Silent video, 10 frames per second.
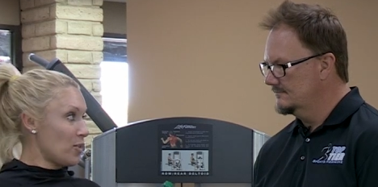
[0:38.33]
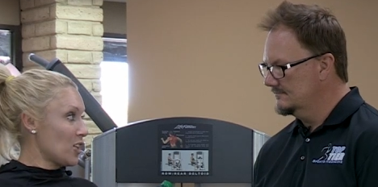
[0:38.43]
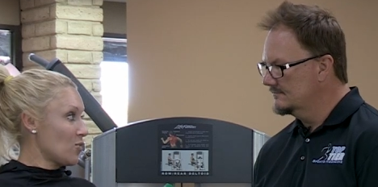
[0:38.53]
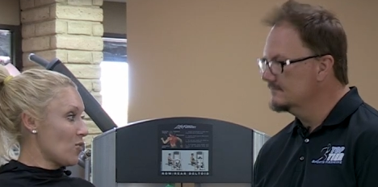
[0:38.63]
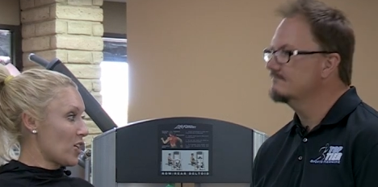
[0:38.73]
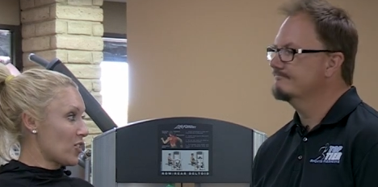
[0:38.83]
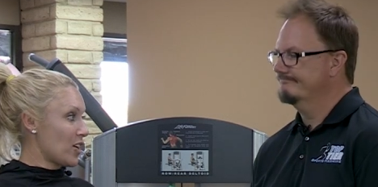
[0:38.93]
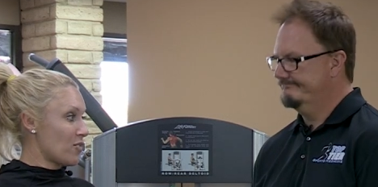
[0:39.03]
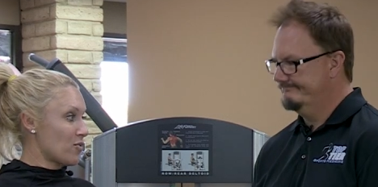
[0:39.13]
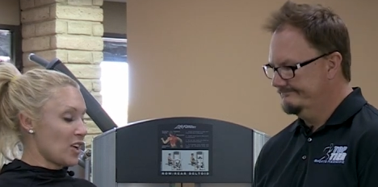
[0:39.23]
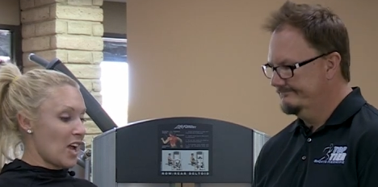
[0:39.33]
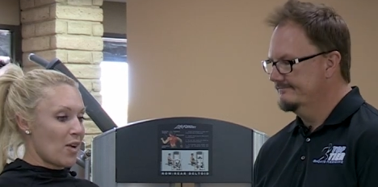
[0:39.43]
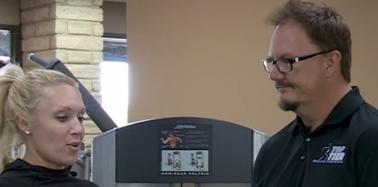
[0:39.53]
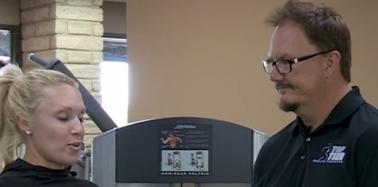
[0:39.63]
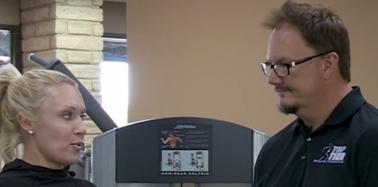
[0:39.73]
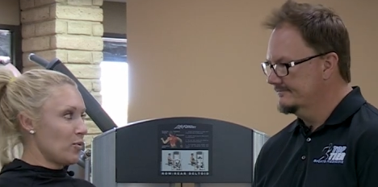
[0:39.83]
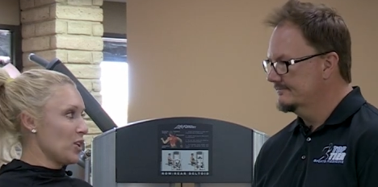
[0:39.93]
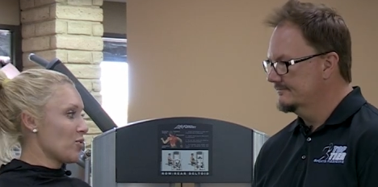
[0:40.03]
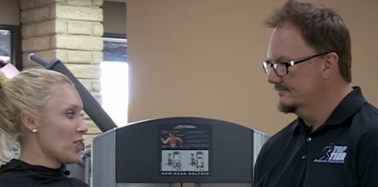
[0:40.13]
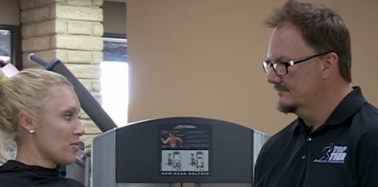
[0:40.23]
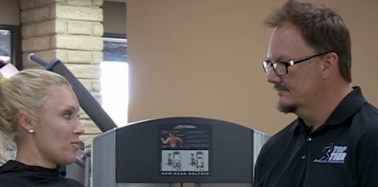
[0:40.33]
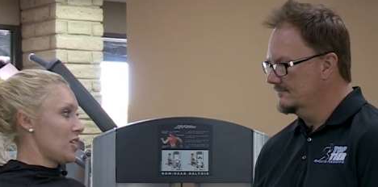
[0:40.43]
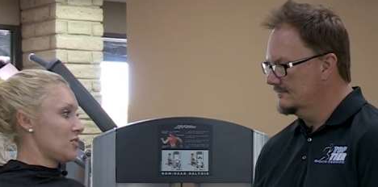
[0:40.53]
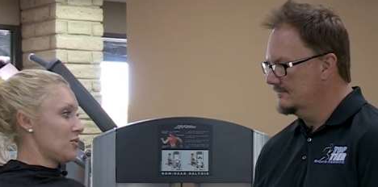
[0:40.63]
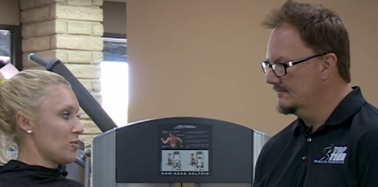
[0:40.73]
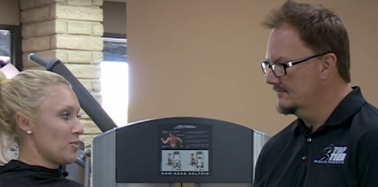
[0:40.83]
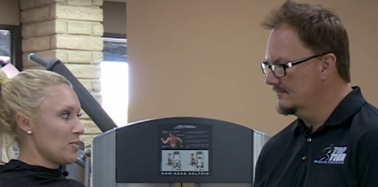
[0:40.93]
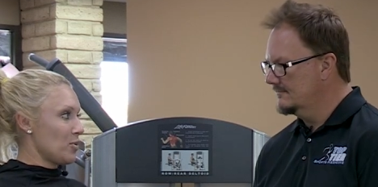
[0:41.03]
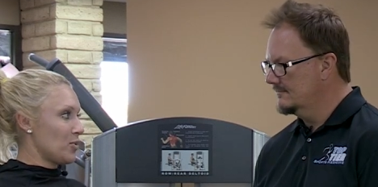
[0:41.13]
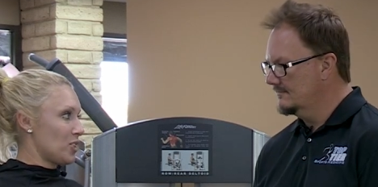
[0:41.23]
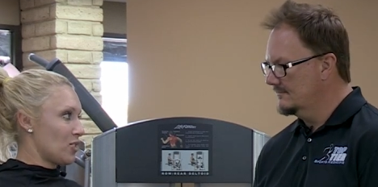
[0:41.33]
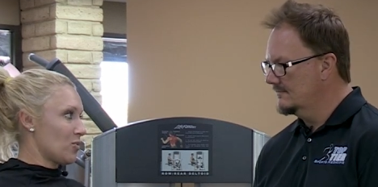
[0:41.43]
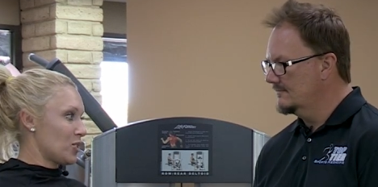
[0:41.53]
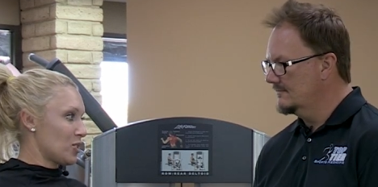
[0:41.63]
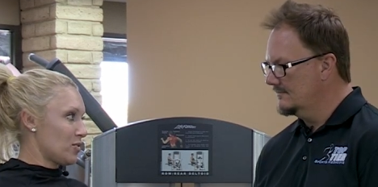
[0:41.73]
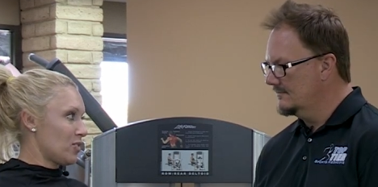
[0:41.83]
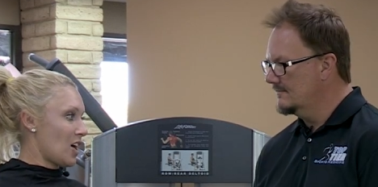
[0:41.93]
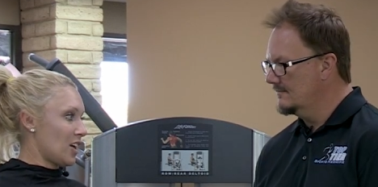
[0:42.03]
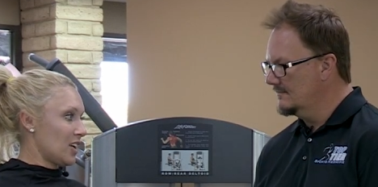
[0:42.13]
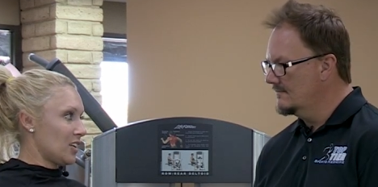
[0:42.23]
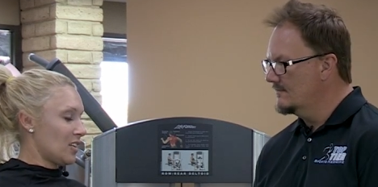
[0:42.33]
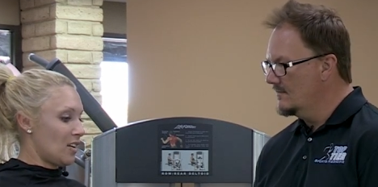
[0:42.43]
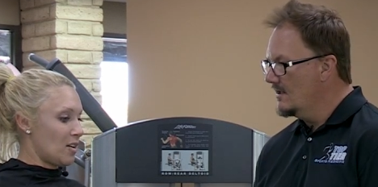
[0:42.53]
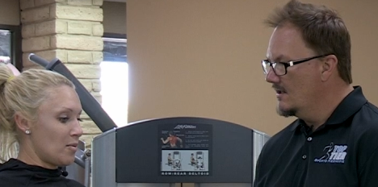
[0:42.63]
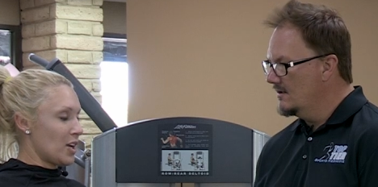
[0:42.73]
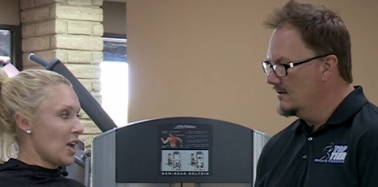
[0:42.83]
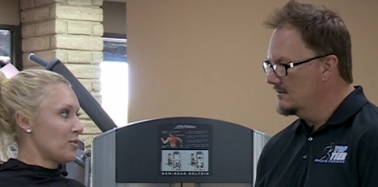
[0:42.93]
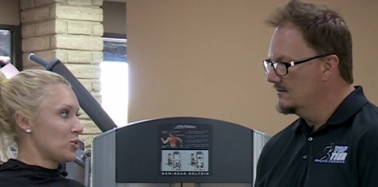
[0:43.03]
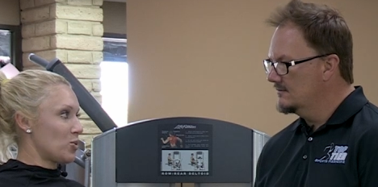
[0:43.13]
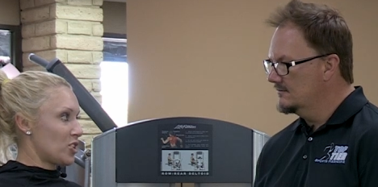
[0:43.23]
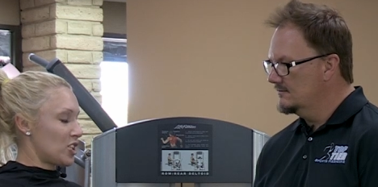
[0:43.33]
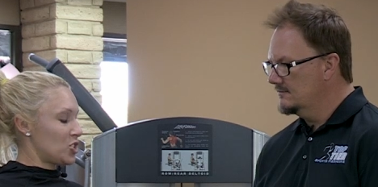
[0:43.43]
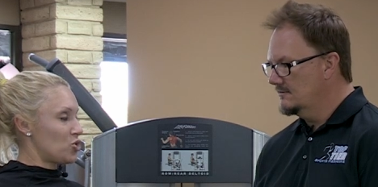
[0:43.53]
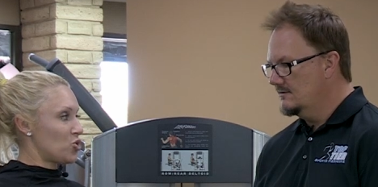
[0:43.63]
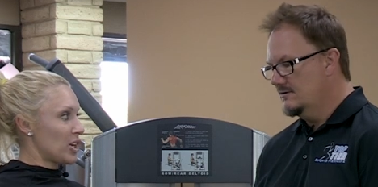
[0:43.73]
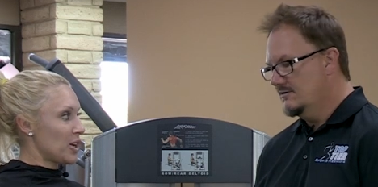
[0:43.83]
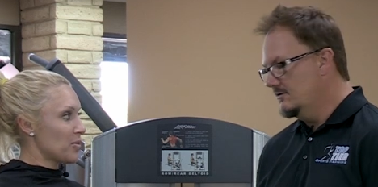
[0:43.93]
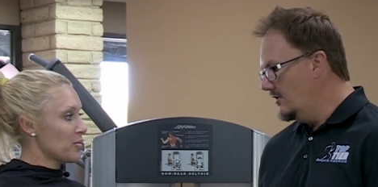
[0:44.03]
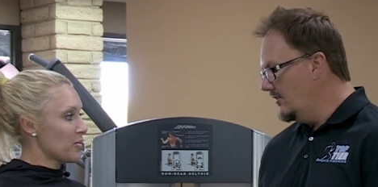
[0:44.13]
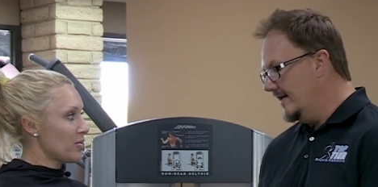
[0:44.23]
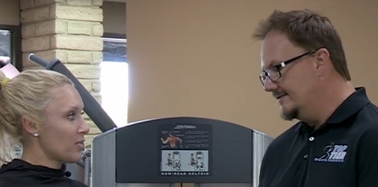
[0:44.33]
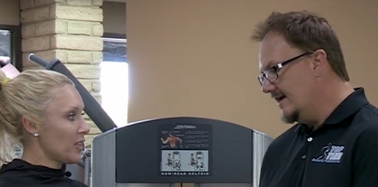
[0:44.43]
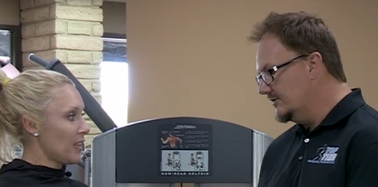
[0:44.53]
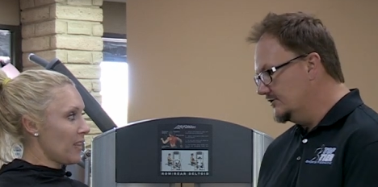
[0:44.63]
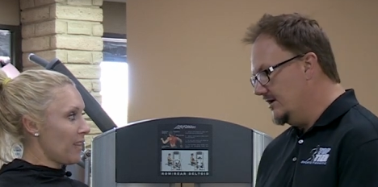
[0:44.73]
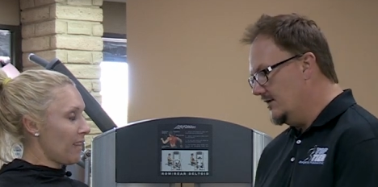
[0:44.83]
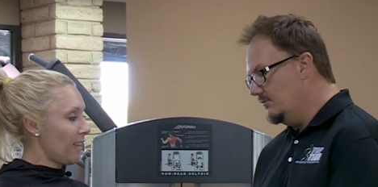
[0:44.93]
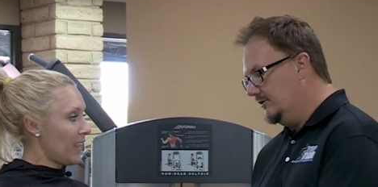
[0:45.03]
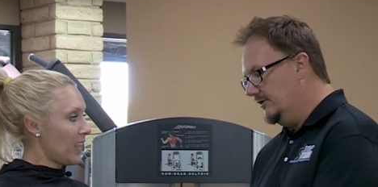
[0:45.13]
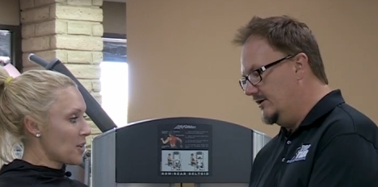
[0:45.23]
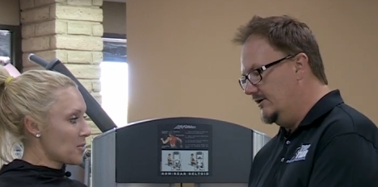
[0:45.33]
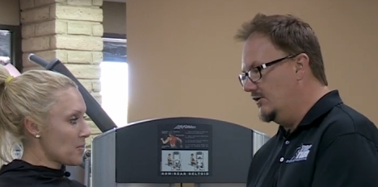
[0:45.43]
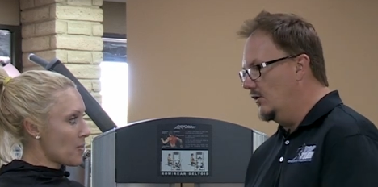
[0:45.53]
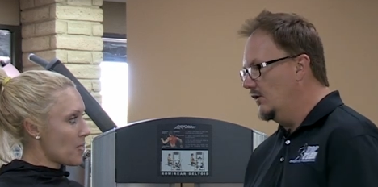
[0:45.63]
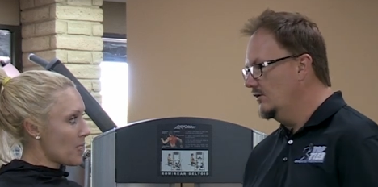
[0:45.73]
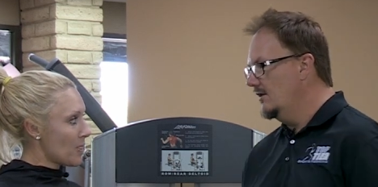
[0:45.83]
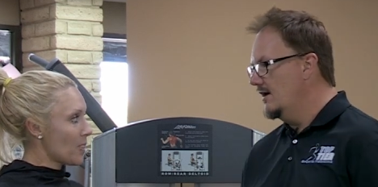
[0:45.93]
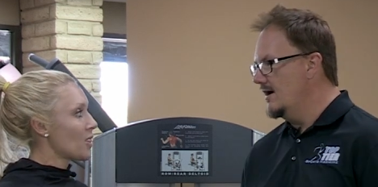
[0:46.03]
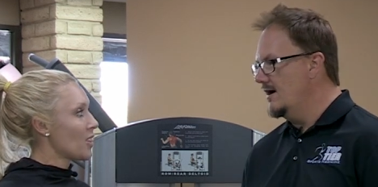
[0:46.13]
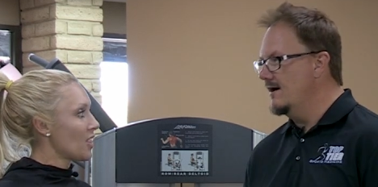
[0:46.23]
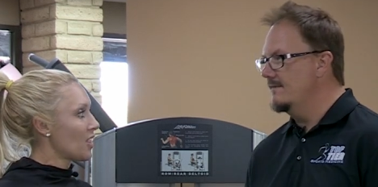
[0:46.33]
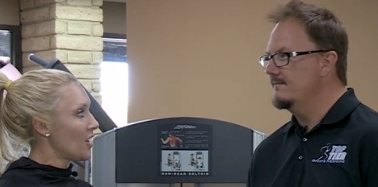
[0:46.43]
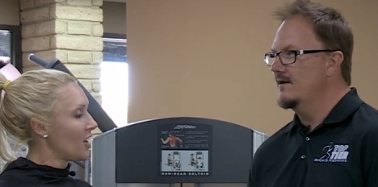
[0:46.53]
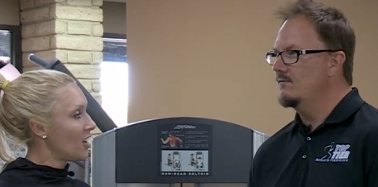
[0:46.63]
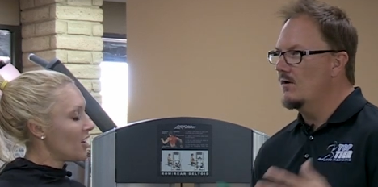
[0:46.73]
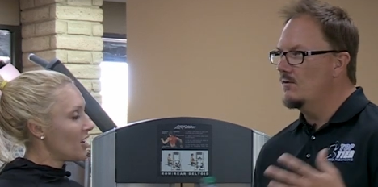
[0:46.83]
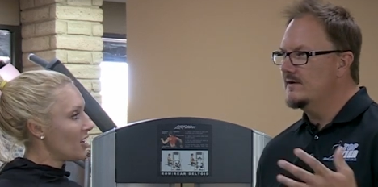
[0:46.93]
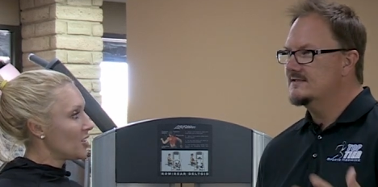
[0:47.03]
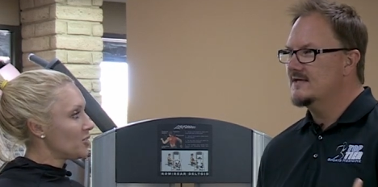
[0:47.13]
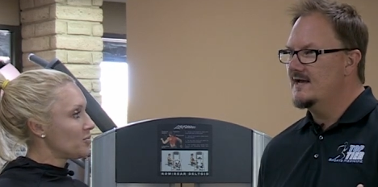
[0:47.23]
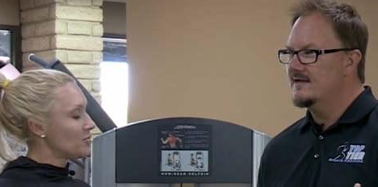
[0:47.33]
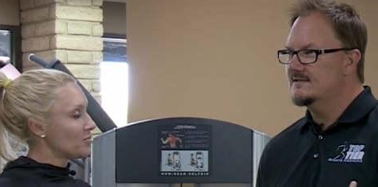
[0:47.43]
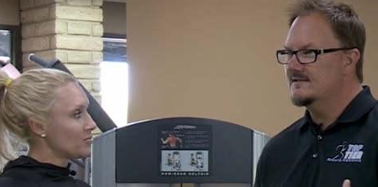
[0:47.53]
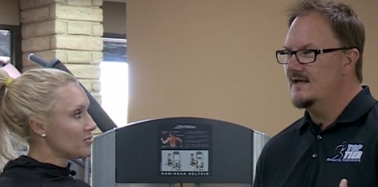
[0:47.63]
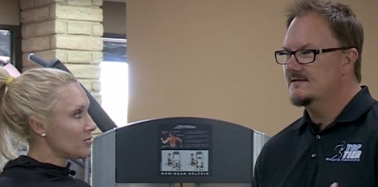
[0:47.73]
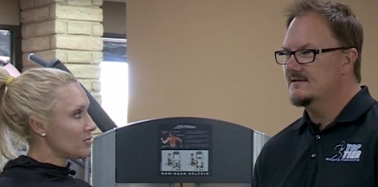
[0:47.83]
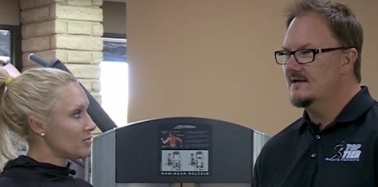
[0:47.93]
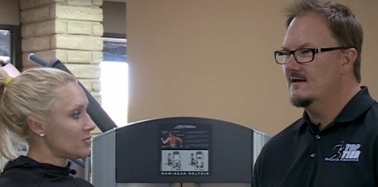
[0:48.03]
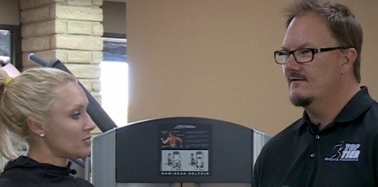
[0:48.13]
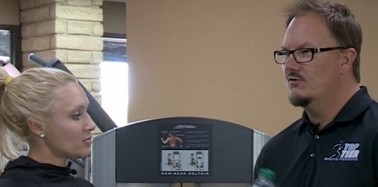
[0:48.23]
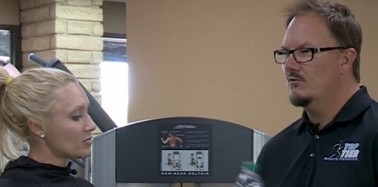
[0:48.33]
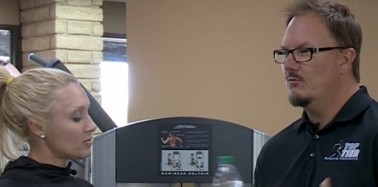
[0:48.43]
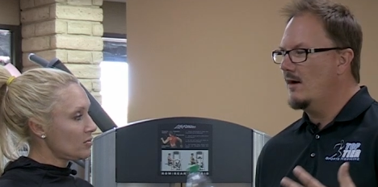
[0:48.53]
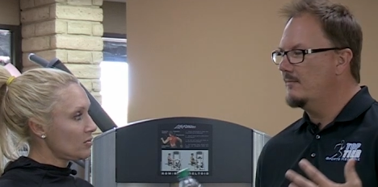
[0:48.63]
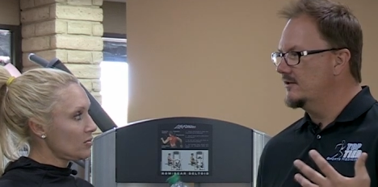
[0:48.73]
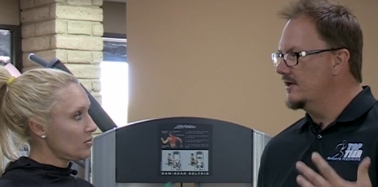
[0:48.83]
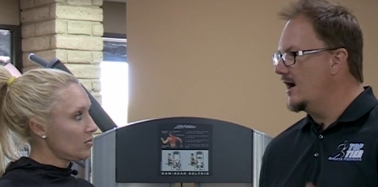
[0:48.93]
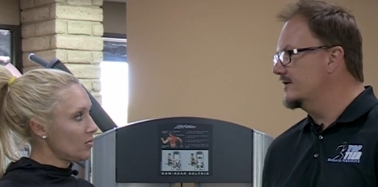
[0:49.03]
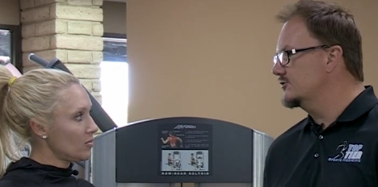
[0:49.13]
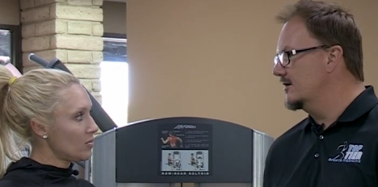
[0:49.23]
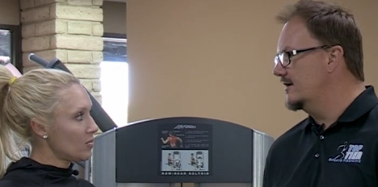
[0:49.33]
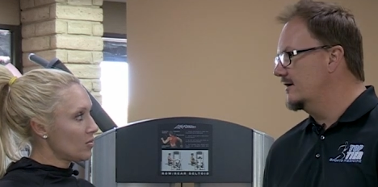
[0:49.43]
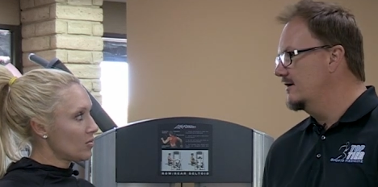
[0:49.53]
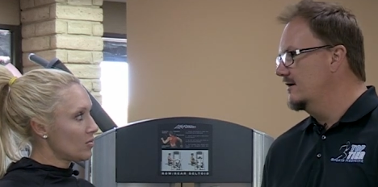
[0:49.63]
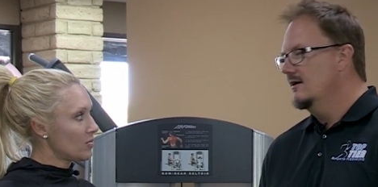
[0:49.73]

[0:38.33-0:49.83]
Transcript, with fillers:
Speaker 1: bottle of water every hour. But what do you recommend for people when they're when they're flying um, on how much water they should drink?
Speaker 2: No, that's actually a really good goal. Um, and what we say is that uh, if you're properly hydrated,